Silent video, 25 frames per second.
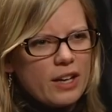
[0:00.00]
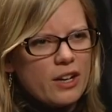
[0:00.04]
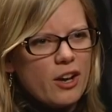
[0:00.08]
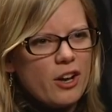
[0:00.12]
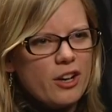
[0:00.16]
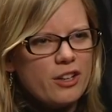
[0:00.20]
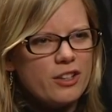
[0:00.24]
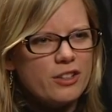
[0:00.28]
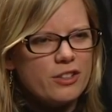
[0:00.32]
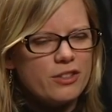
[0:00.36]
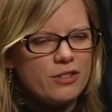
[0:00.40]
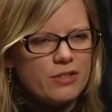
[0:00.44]
And
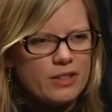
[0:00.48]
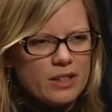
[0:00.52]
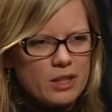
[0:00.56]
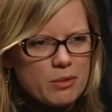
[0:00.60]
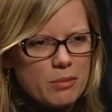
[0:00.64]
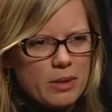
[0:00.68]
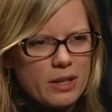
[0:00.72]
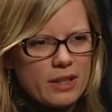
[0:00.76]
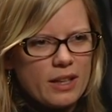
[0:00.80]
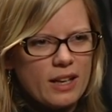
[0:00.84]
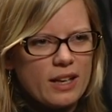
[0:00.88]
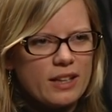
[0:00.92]
how did you feel
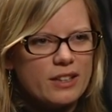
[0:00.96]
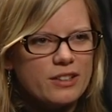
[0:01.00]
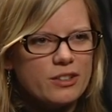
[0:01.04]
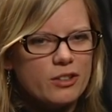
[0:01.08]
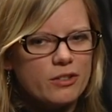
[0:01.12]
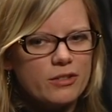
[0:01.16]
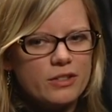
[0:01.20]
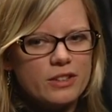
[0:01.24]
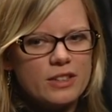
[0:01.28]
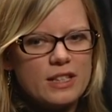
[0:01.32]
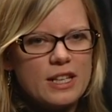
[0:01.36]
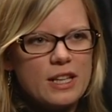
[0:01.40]
about that? Because
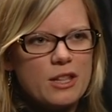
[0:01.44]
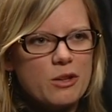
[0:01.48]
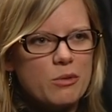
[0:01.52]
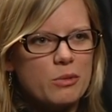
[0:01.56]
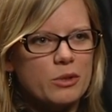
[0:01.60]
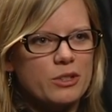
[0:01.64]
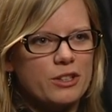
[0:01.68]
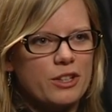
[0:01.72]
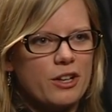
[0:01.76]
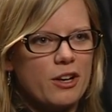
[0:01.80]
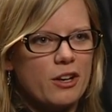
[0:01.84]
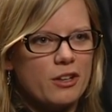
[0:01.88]
obviously there
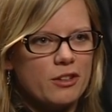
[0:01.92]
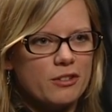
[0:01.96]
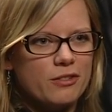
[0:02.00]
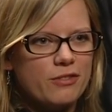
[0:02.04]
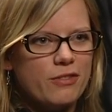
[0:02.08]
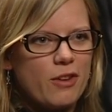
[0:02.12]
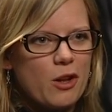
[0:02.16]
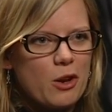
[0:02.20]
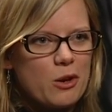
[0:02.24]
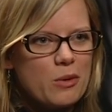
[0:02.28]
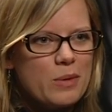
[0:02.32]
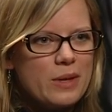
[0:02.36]
was a cult
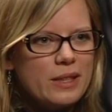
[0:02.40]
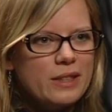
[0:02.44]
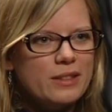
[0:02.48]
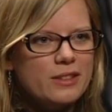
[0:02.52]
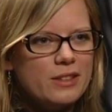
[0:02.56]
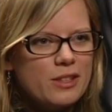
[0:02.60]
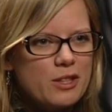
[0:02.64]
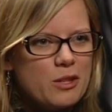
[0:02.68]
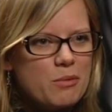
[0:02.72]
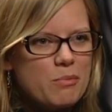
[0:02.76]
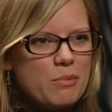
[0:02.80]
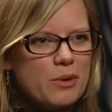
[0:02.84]
following
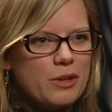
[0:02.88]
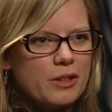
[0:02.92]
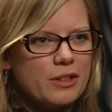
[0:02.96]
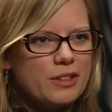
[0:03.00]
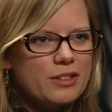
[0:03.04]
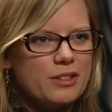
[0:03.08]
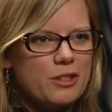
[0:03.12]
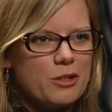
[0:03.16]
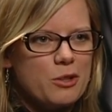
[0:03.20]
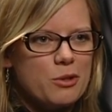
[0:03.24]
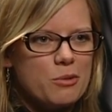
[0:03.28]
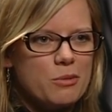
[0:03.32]
to the book,
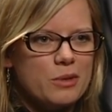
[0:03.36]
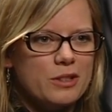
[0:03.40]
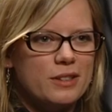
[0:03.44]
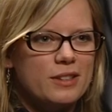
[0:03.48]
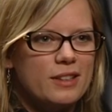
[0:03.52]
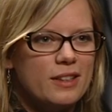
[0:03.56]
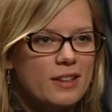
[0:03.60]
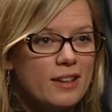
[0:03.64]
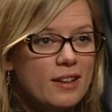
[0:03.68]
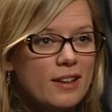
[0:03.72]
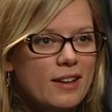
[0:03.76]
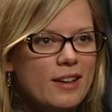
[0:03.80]
so there was
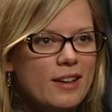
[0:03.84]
